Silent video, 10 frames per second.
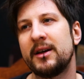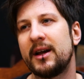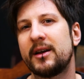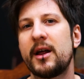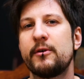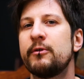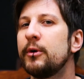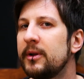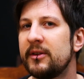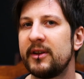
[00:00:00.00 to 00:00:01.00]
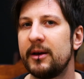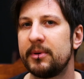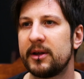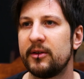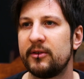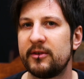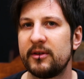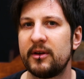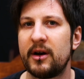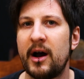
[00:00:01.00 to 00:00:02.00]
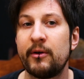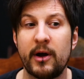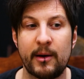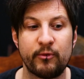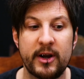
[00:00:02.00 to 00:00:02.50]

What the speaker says: it kind of ruins it, because I'm